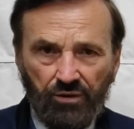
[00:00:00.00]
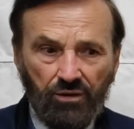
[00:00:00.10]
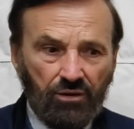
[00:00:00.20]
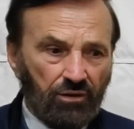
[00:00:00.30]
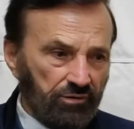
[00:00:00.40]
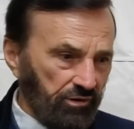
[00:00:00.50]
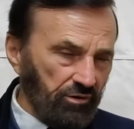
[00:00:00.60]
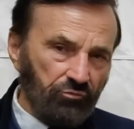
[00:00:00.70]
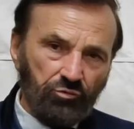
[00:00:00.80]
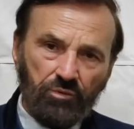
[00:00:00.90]
Again,
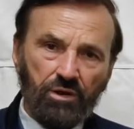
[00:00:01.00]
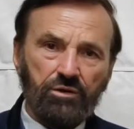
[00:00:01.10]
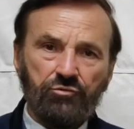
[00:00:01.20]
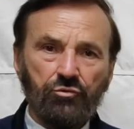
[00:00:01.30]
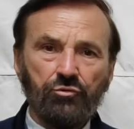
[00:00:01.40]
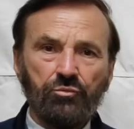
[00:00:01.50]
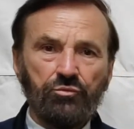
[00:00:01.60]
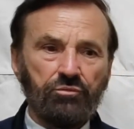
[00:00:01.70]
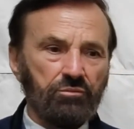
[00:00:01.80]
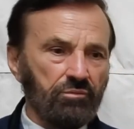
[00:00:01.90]
you've got troops
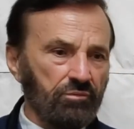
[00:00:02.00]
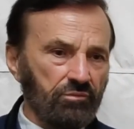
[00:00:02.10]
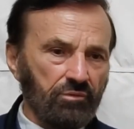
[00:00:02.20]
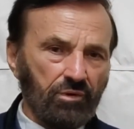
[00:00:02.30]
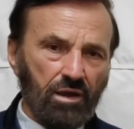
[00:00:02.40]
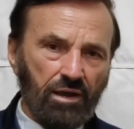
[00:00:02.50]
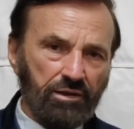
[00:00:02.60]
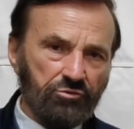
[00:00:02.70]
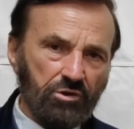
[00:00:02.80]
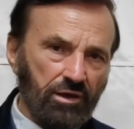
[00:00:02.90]

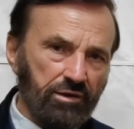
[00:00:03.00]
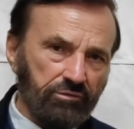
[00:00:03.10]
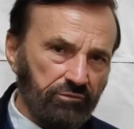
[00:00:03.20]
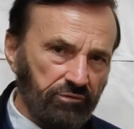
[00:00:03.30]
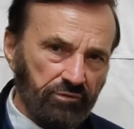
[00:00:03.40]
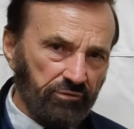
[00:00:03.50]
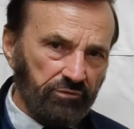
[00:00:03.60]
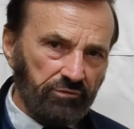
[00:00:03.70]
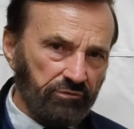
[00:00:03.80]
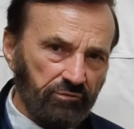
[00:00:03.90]
hijacking
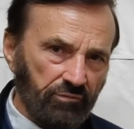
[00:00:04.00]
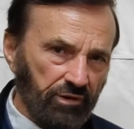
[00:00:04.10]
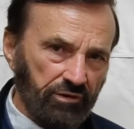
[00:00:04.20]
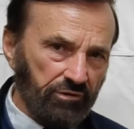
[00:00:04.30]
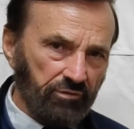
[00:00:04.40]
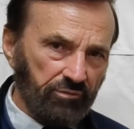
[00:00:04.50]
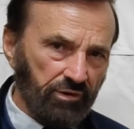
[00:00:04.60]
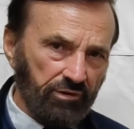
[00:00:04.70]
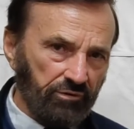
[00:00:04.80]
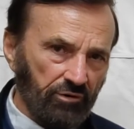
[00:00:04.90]
citizens and making them
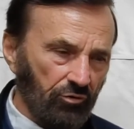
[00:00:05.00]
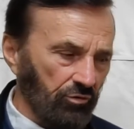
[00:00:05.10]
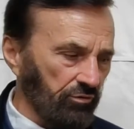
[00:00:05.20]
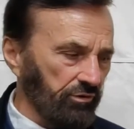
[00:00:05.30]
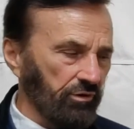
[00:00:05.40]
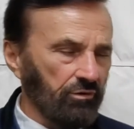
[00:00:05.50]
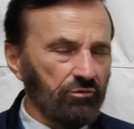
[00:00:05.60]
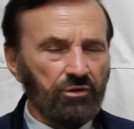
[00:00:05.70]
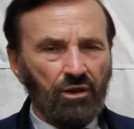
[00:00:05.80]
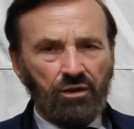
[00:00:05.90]
take the loyalty oath,
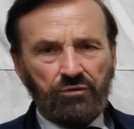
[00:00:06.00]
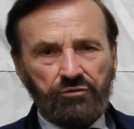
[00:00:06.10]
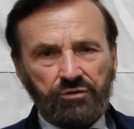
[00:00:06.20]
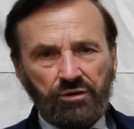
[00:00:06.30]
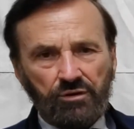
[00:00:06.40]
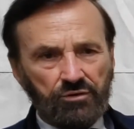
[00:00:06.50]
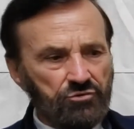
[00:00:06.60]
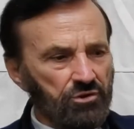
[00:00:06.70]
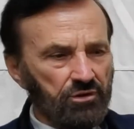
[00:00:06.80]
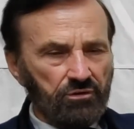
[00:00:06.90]
stealing
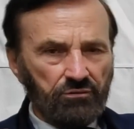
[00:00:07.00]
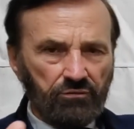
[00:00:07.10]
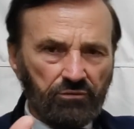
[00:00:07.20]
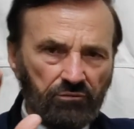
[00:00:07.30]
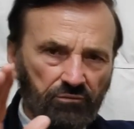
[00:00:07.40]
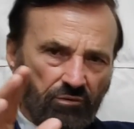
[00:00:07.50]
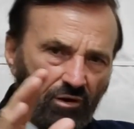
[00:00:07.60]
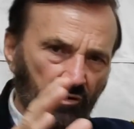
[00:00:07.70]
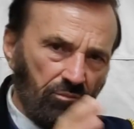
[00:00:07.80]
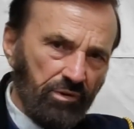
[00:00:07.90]
chickens and
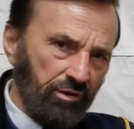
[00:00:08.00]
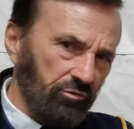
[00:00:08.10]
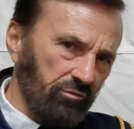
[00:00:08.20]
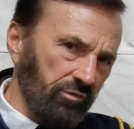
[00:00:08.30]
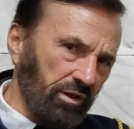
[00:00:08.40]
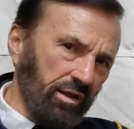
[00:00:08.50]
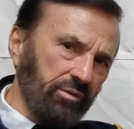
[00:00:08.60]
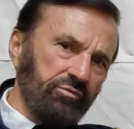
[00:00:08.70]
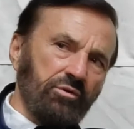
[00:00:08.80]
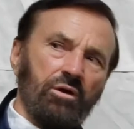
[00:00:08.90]
all manner of
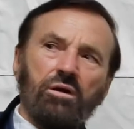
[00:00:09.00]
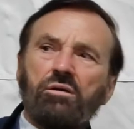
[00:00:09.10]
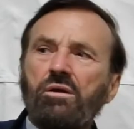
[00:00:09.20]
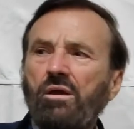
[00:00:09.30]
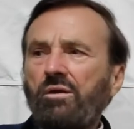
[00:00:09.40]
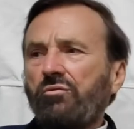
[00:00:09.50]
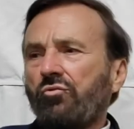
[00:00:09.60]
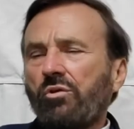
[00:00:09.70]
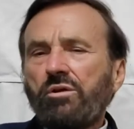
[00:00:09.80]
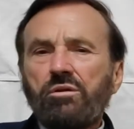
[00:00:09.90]
livestock,
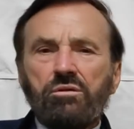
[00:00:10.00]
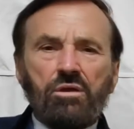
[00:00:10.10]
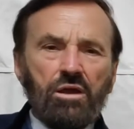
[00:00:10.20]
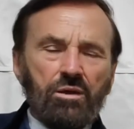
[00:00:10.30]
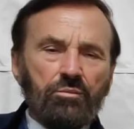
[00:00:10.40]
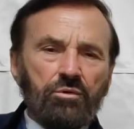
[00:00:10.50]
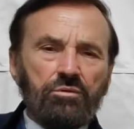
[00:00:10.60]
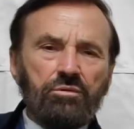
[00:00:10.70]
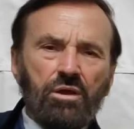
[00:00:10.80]
drinking, gambling,